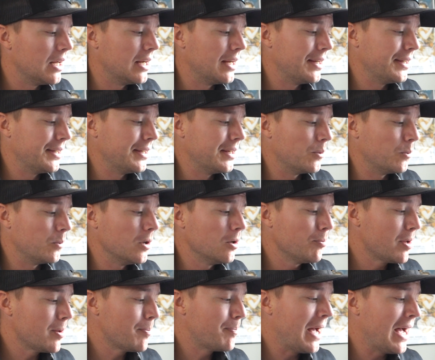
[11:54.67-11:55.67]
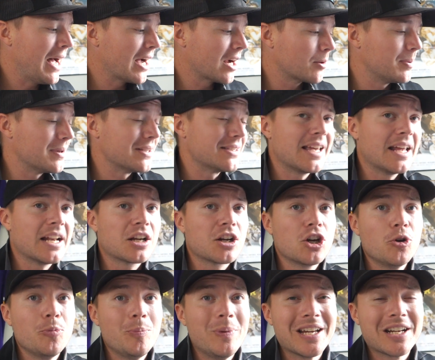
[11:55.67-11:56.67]
will be back, but said
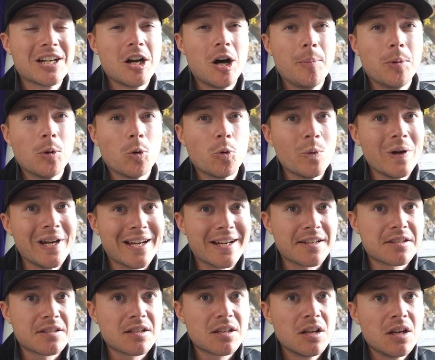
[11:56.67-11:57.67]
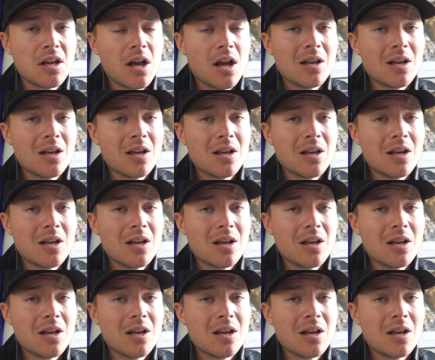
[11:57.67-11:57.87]
it could be a couple weeks.